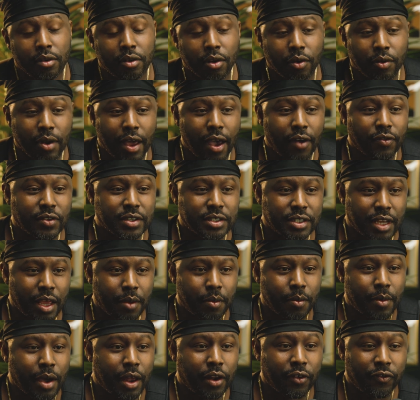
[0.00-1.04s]
don't have the
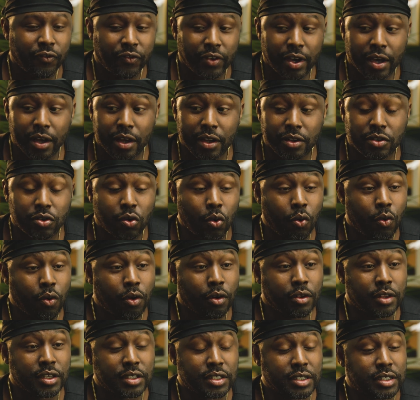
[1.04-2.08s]
same amount of funds,
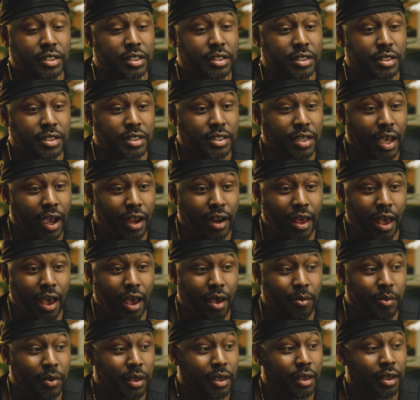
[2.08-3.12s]
or this is just a side
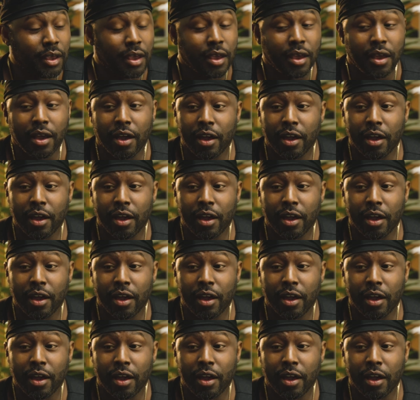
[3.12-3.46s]
hobby,